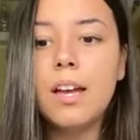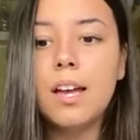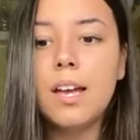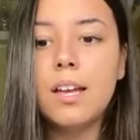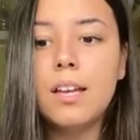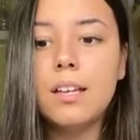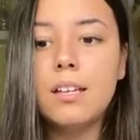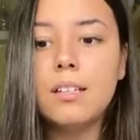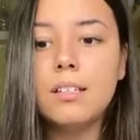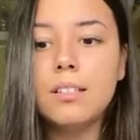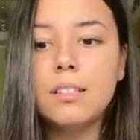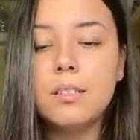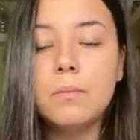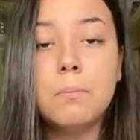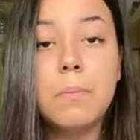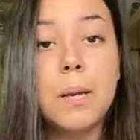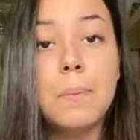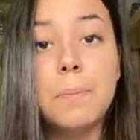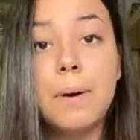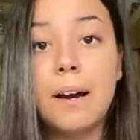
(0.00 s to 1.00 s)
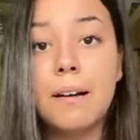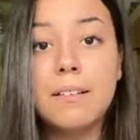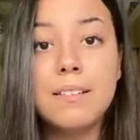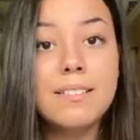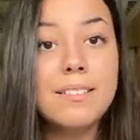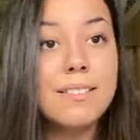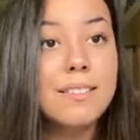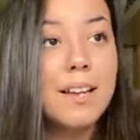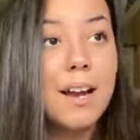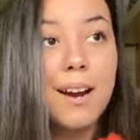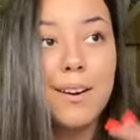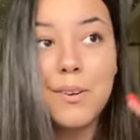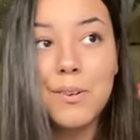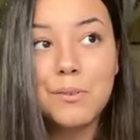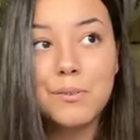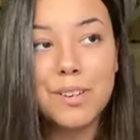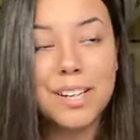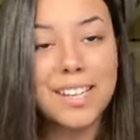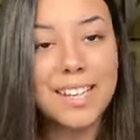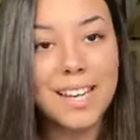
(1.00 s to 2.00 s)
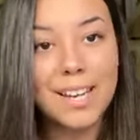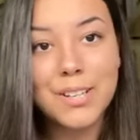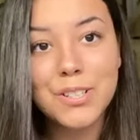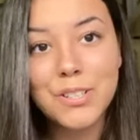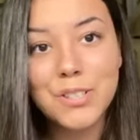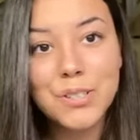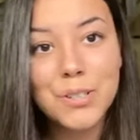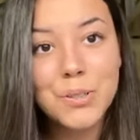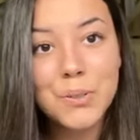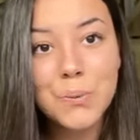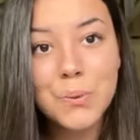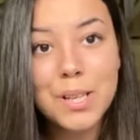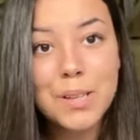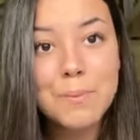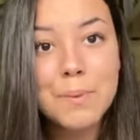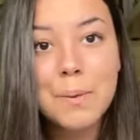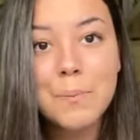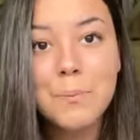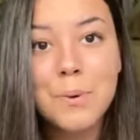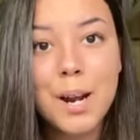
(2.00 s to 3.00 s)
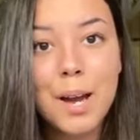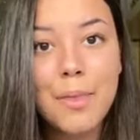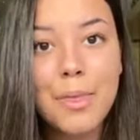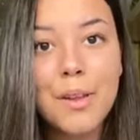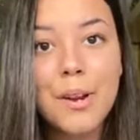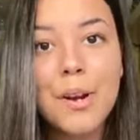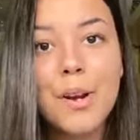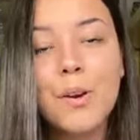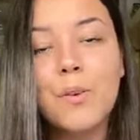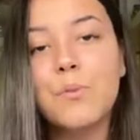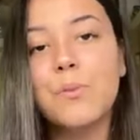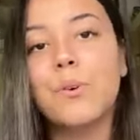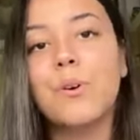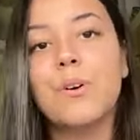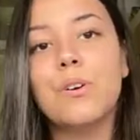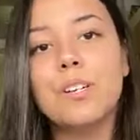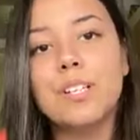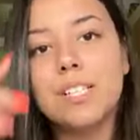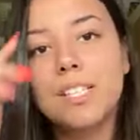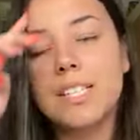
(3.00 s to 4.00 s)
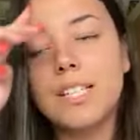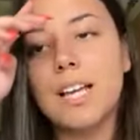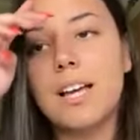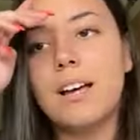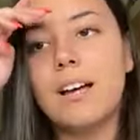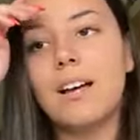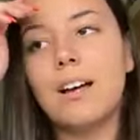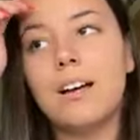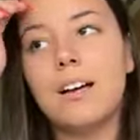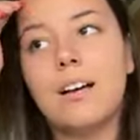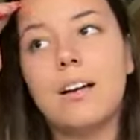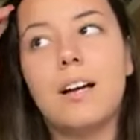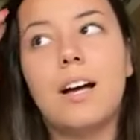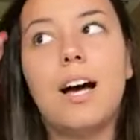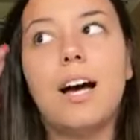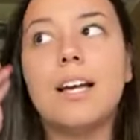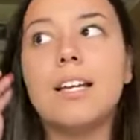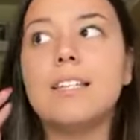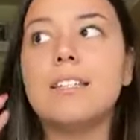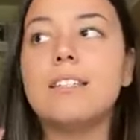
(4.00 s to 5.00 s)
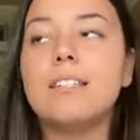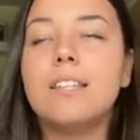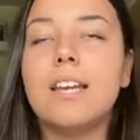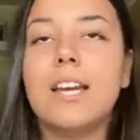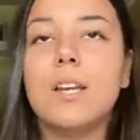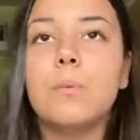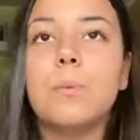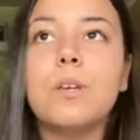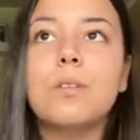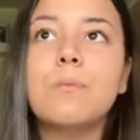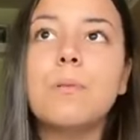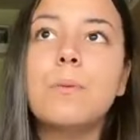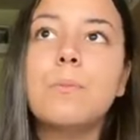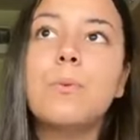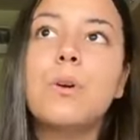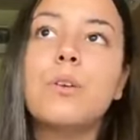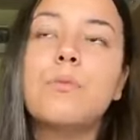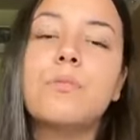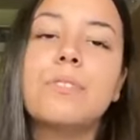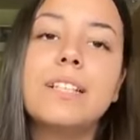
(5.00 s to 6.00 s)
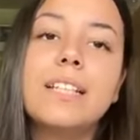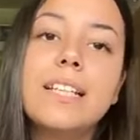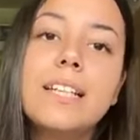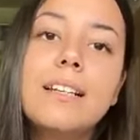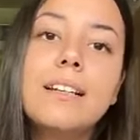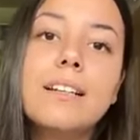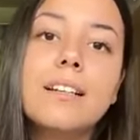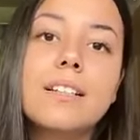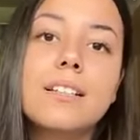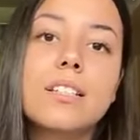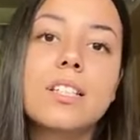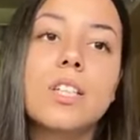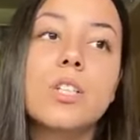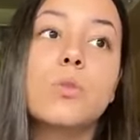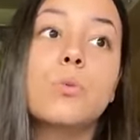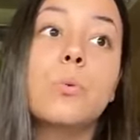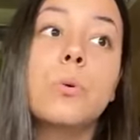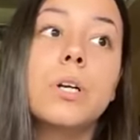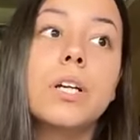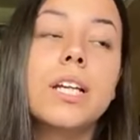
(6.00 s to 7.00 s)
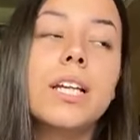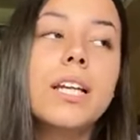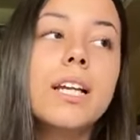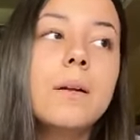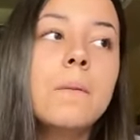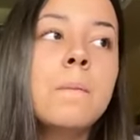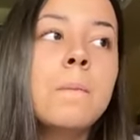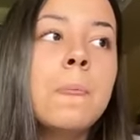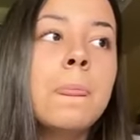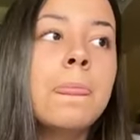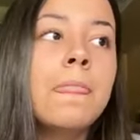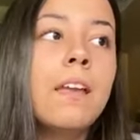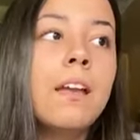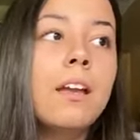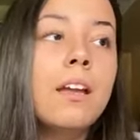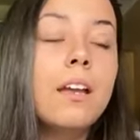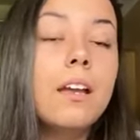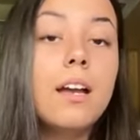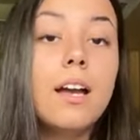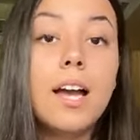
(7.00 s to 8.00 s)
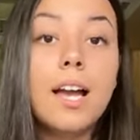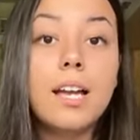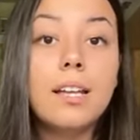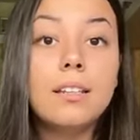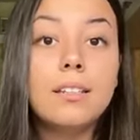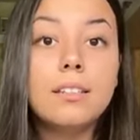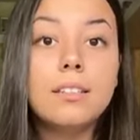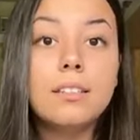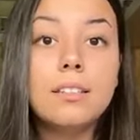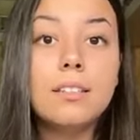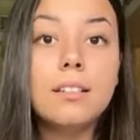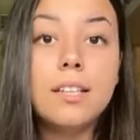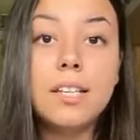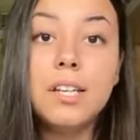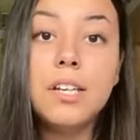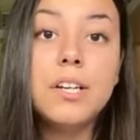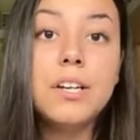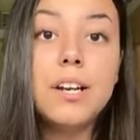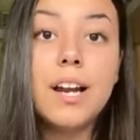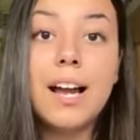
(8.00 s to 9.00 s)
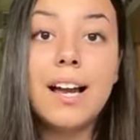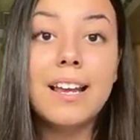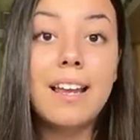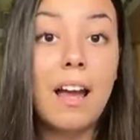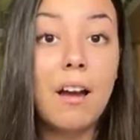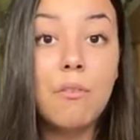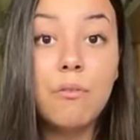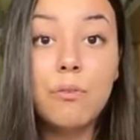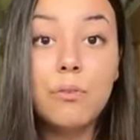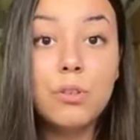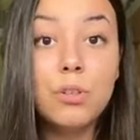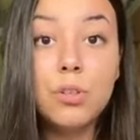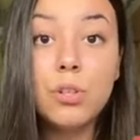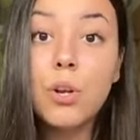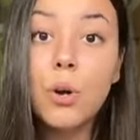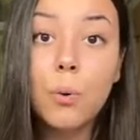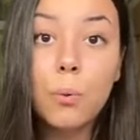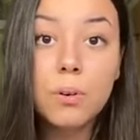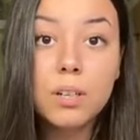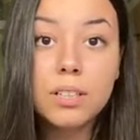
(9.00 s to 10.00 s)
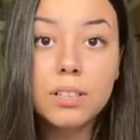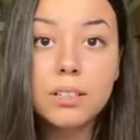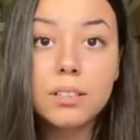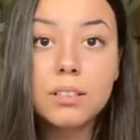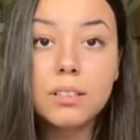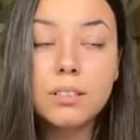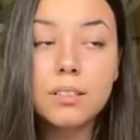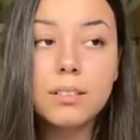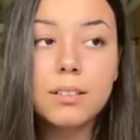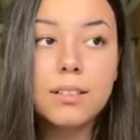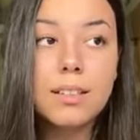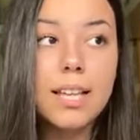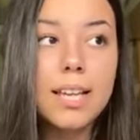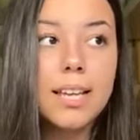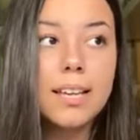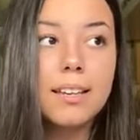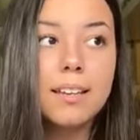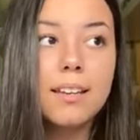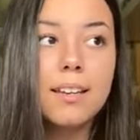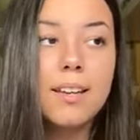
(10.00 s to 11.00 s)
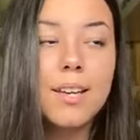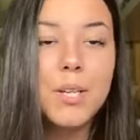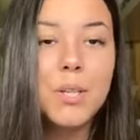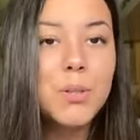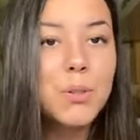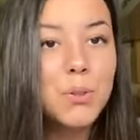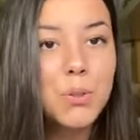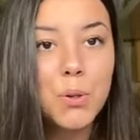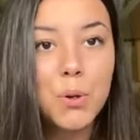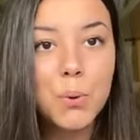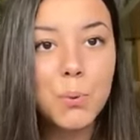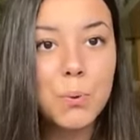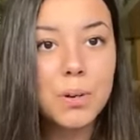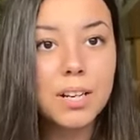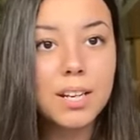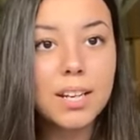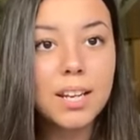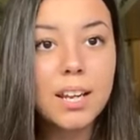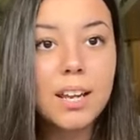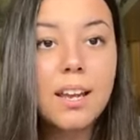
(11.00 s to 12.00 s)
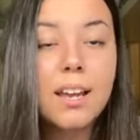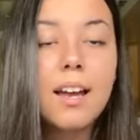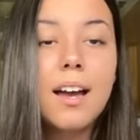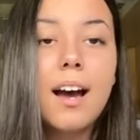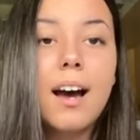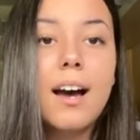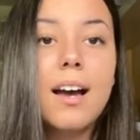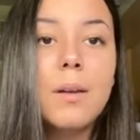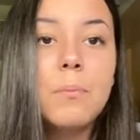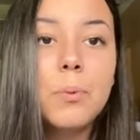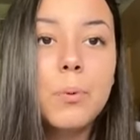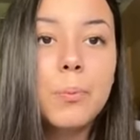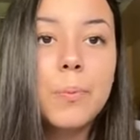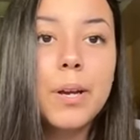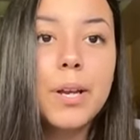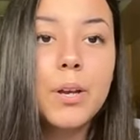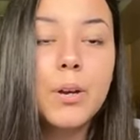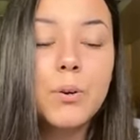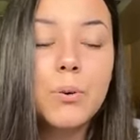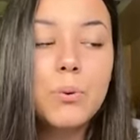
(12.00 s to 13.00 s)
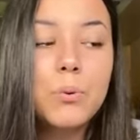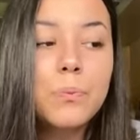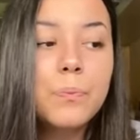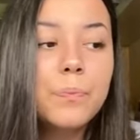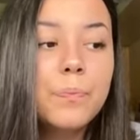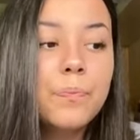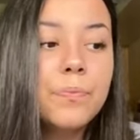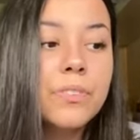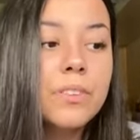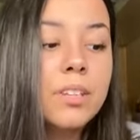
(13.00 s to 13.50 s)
and my parents are on vacation with my brother. Of course, uh, I stayed with my boyfriend here because he's working, and here I have no one, like no one. I'm on my own.